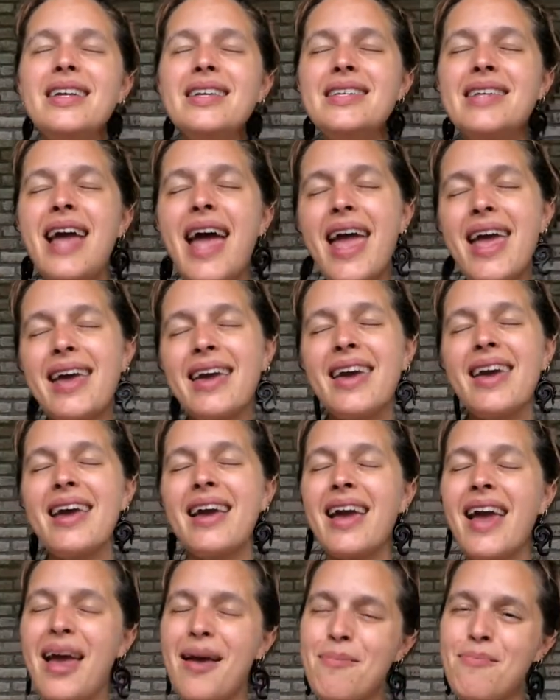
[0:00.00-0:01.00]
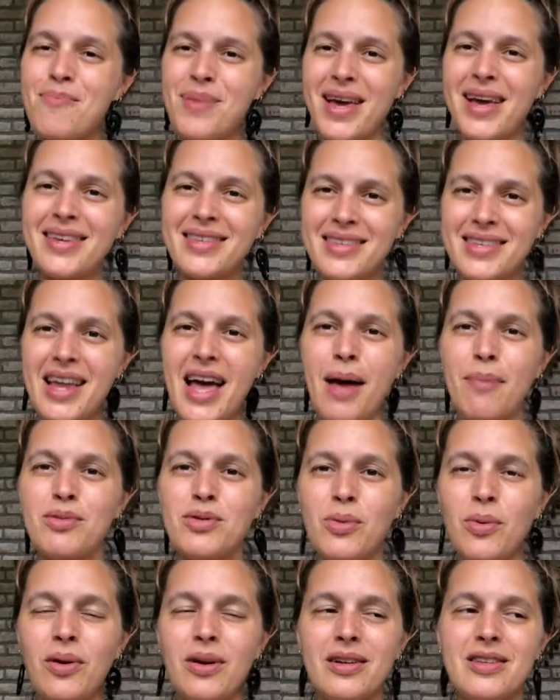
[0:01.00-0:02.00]
taking a big step
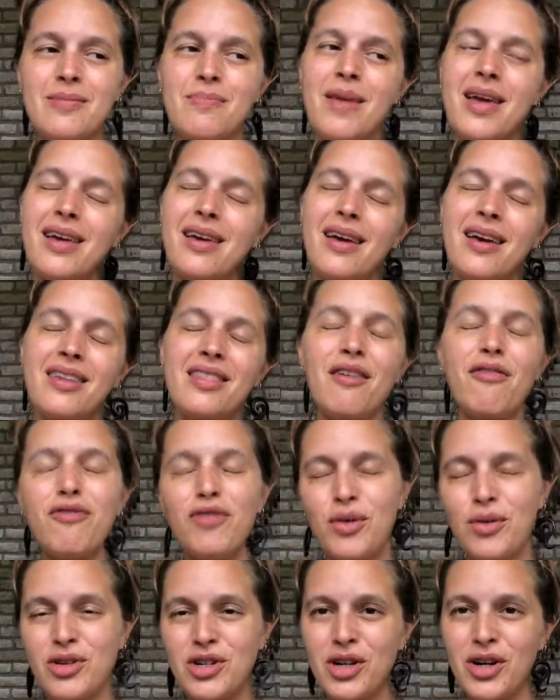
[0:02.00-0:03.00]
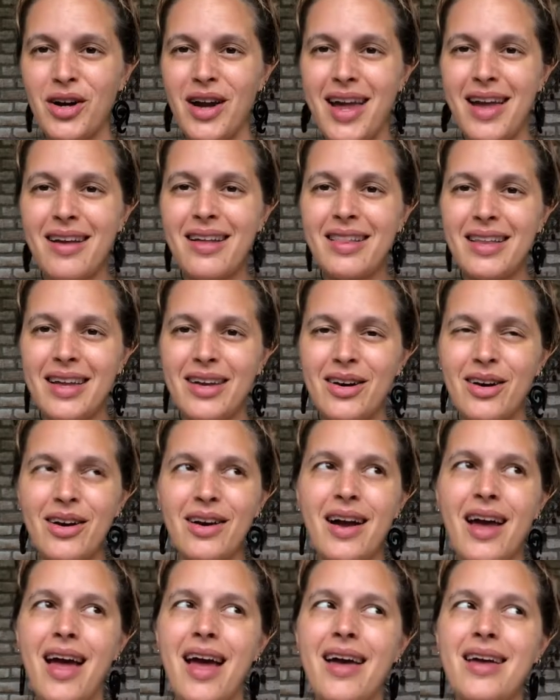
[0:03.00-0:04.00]
towards making the future a
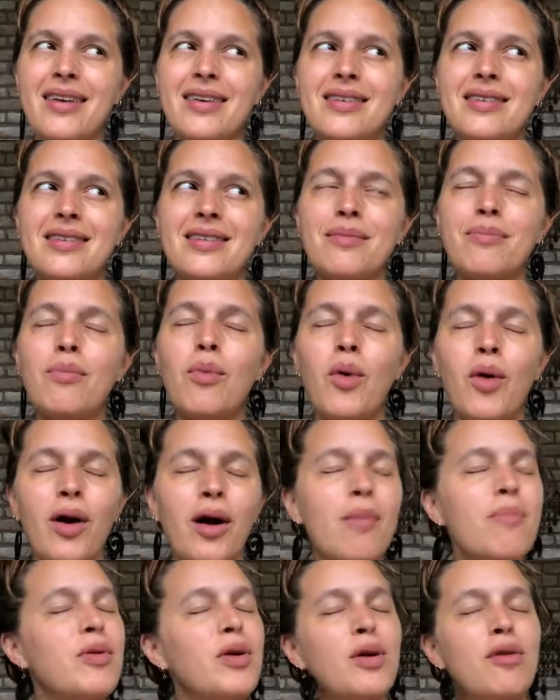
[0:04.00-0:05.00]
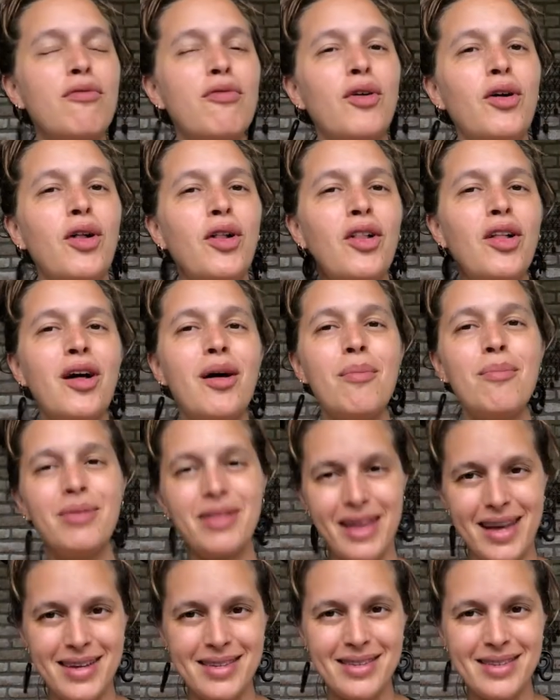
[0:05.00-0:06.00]
cleaner and more beautiful
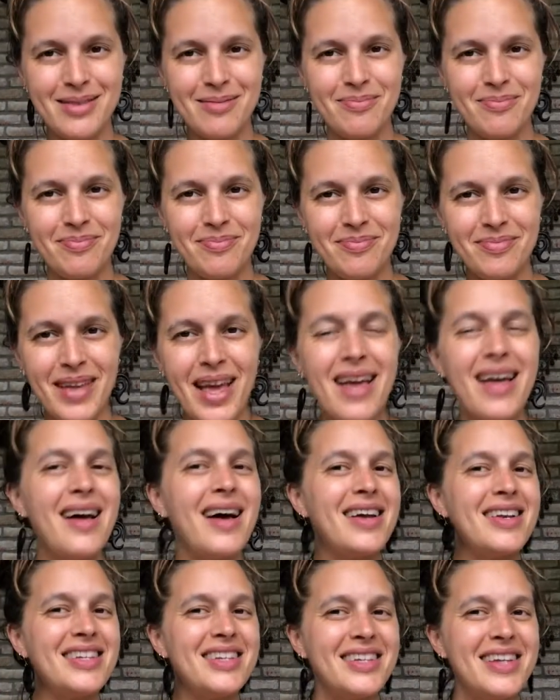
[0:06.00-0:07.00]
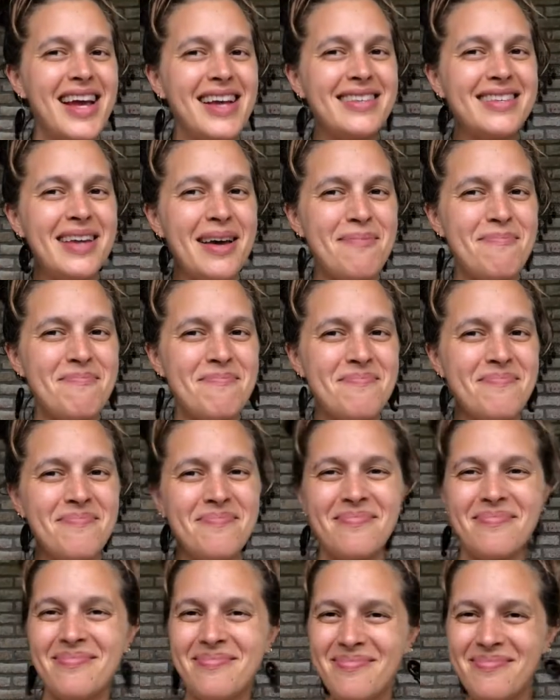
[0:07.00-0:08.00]
place. Until next time,
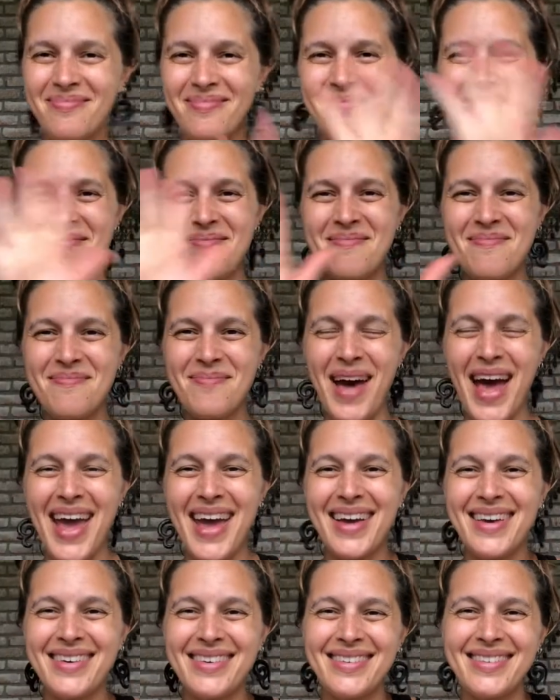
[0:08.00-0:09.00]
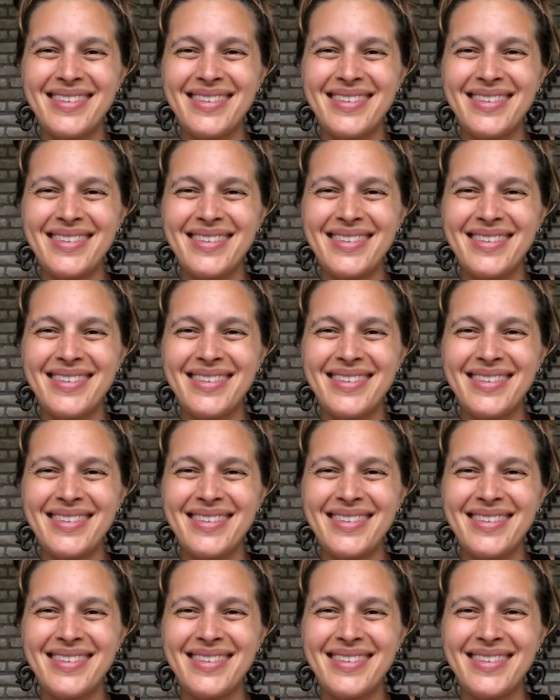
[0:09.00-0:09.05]
bye.